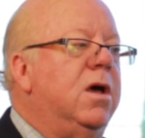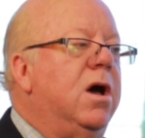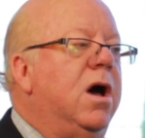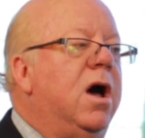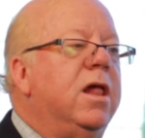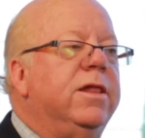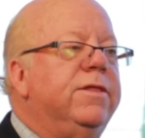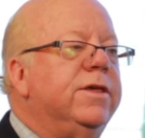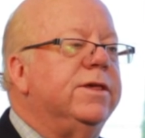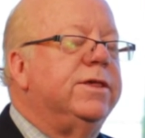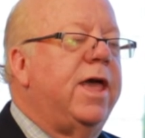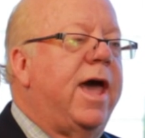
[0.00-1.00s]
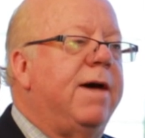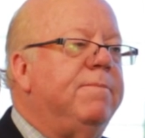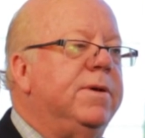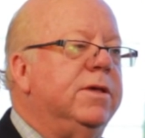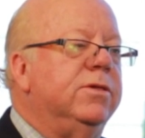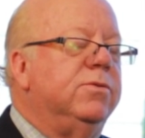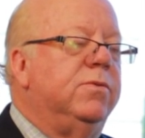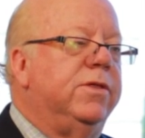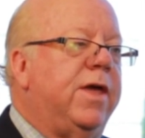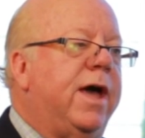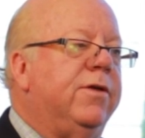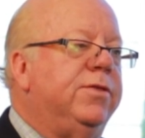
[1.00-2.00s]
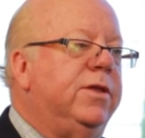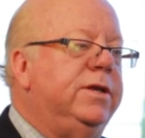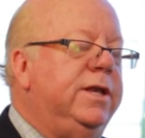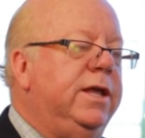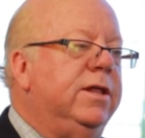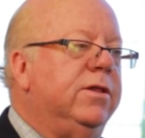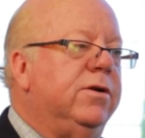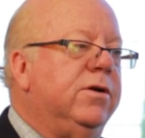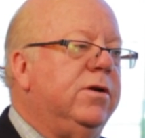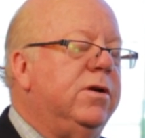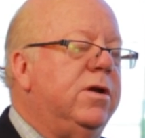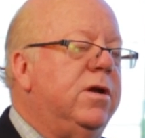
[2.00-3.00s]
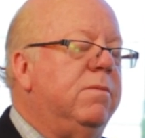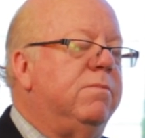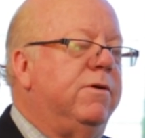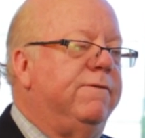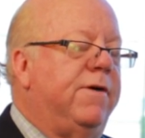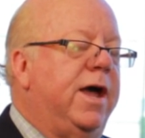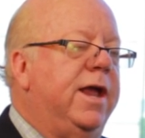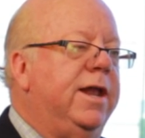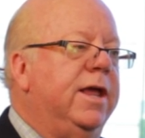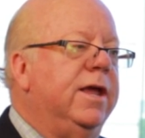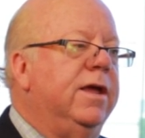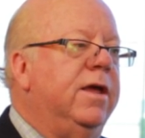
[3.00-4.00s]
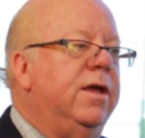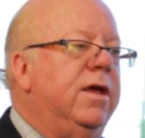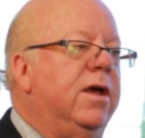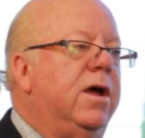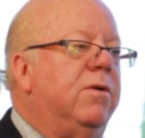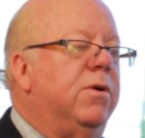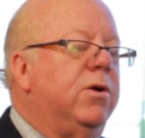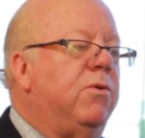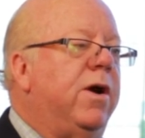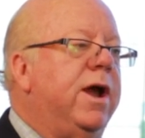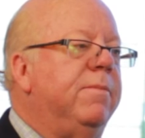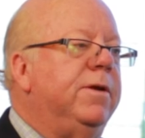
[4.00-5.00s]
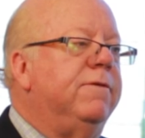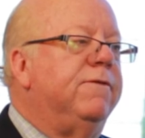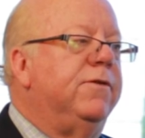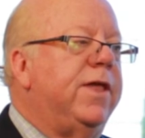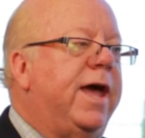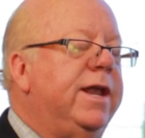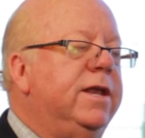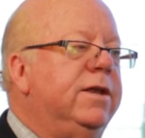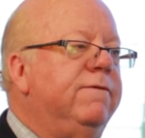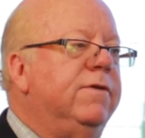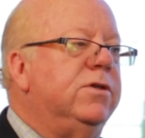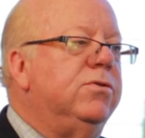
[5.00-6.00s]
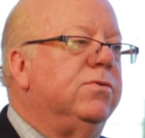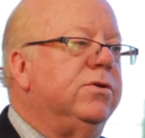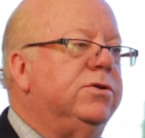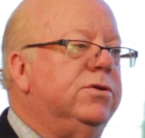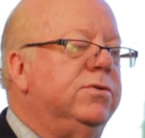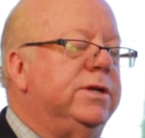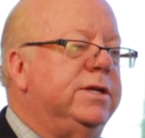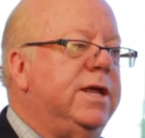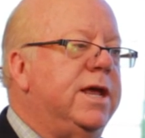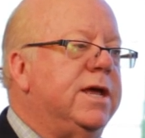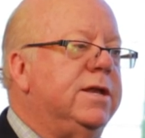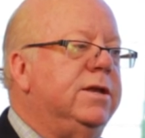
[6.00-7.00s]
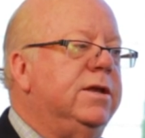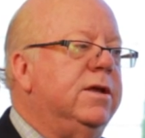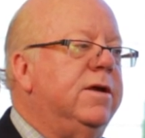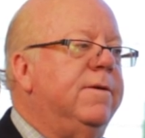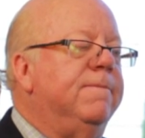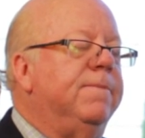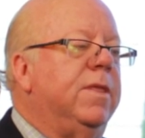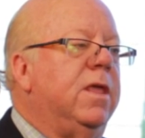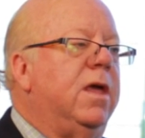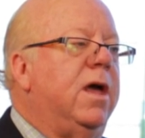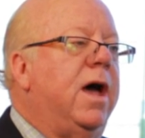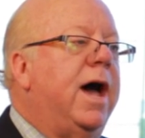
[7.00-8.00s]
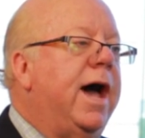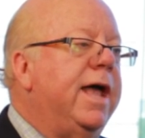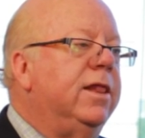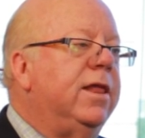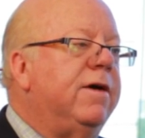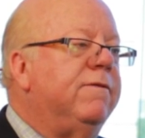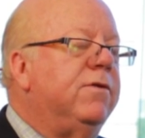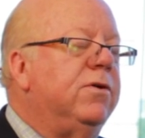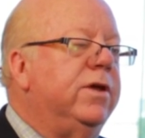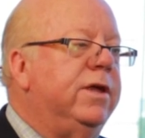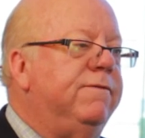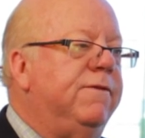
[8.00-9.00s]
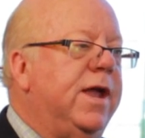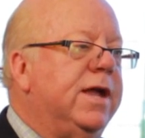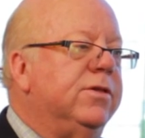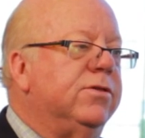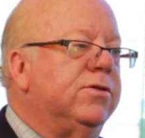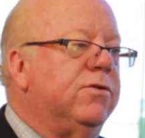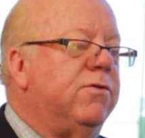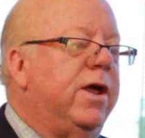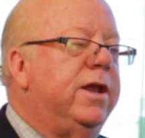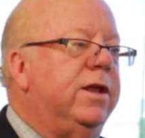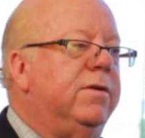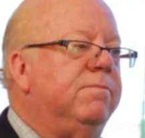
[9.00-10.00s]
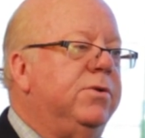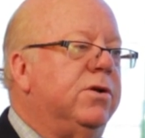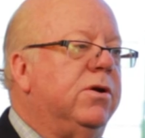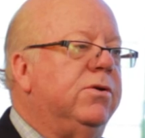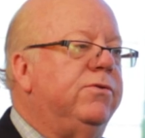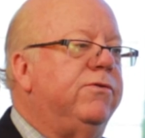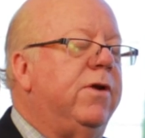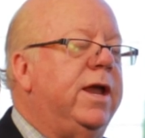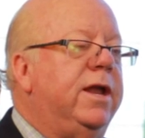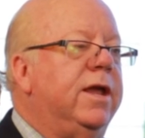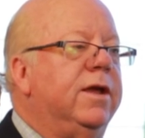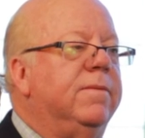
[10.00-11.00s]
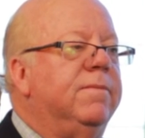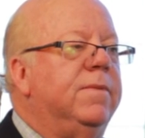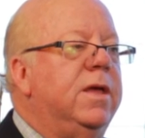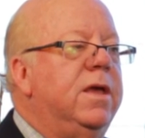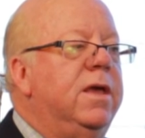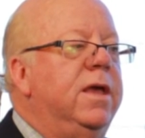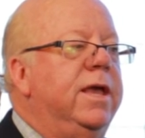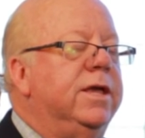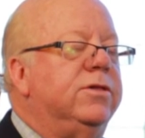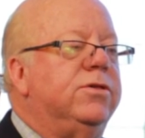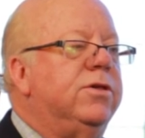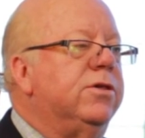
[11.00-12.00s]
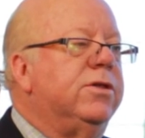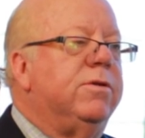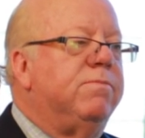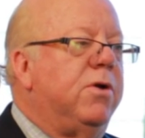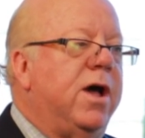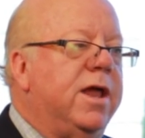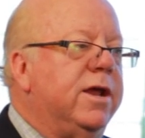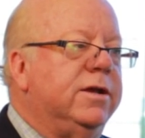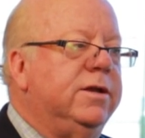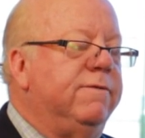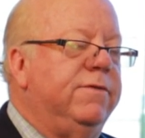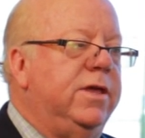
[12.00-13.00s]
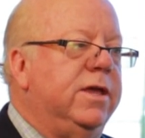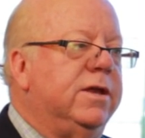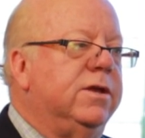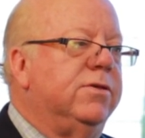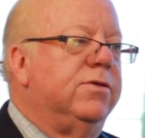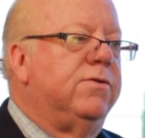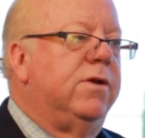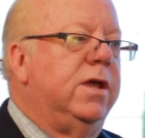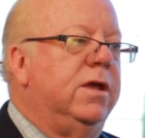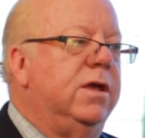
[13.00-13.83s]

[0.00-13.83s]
All of this happens without the dealer providing a requirement for that individual to attend high-level advanced credit bureau training. It's just a product of the industry.